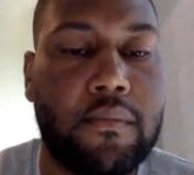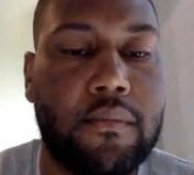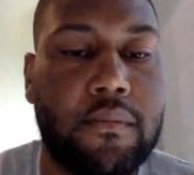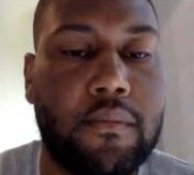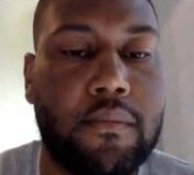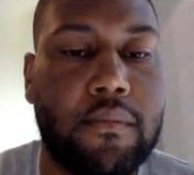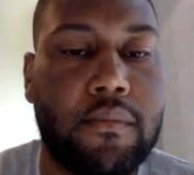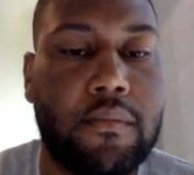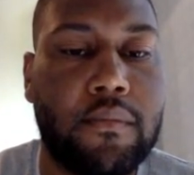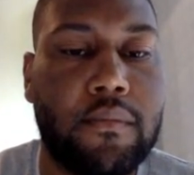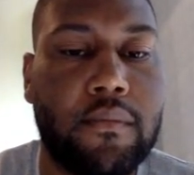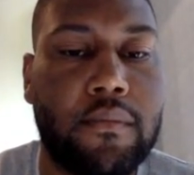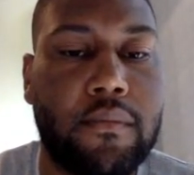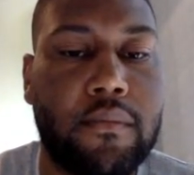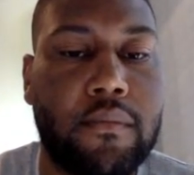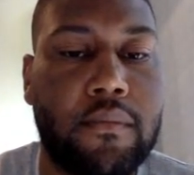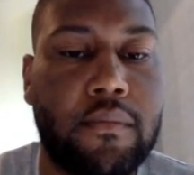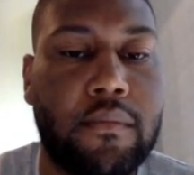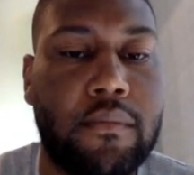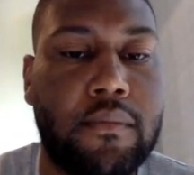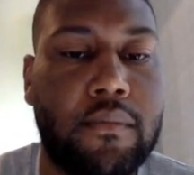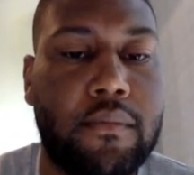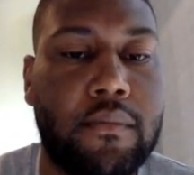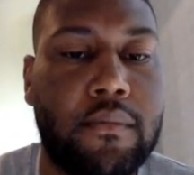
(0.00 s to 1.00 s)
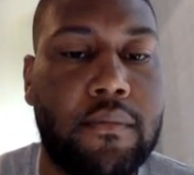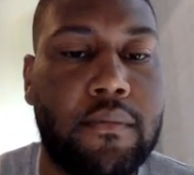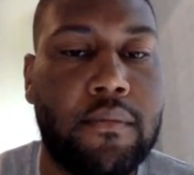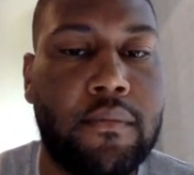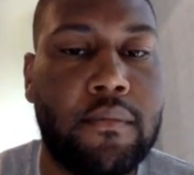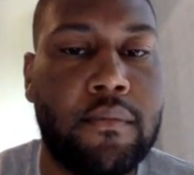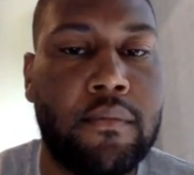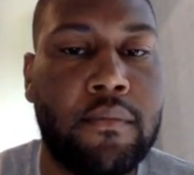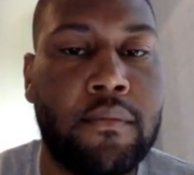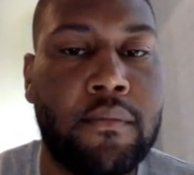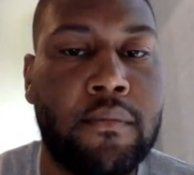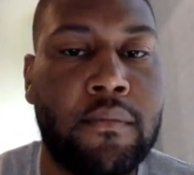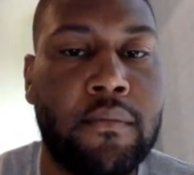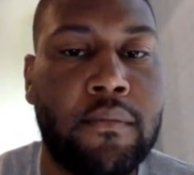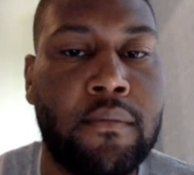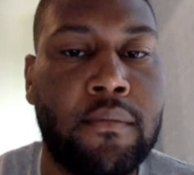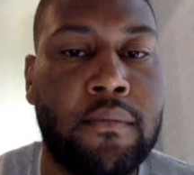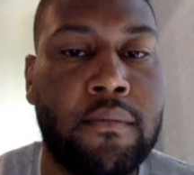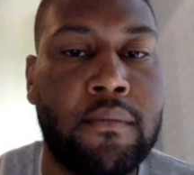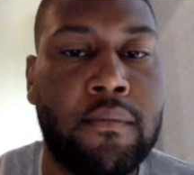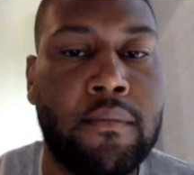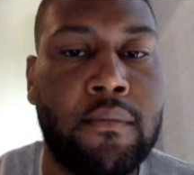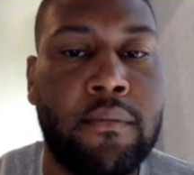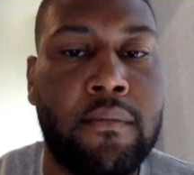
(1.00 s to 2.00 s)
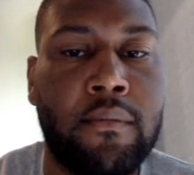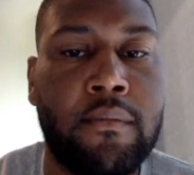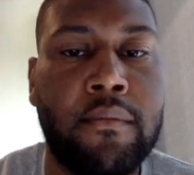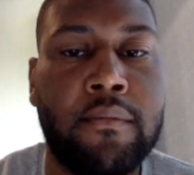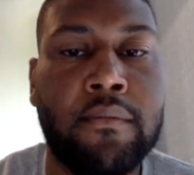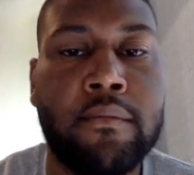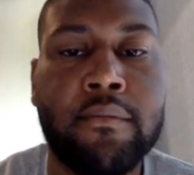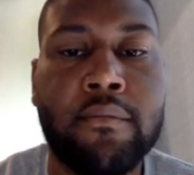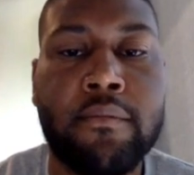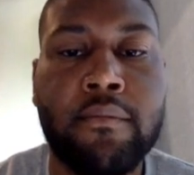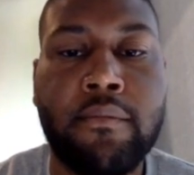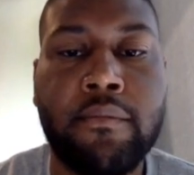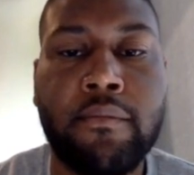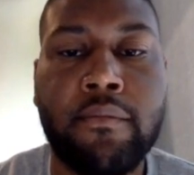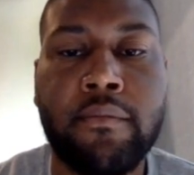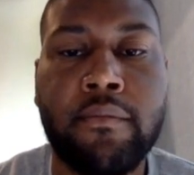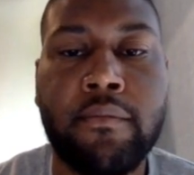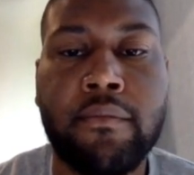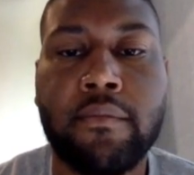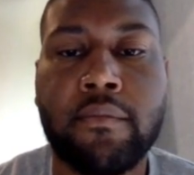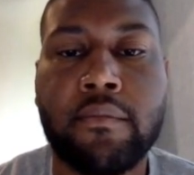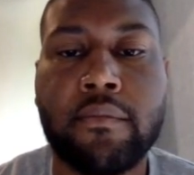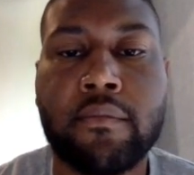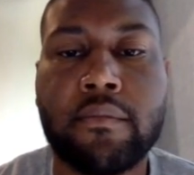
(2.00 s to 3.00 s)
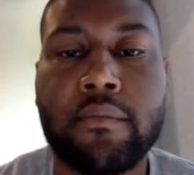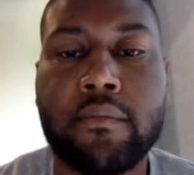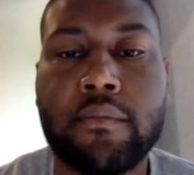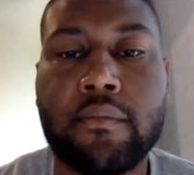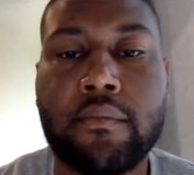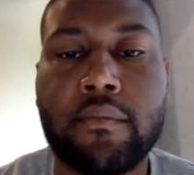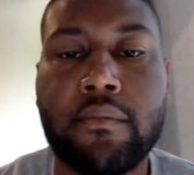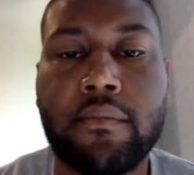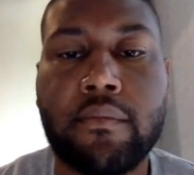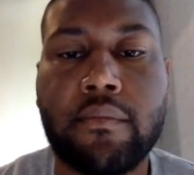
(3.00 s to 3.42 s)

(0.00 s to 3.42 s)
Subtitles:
The person shown says nothing.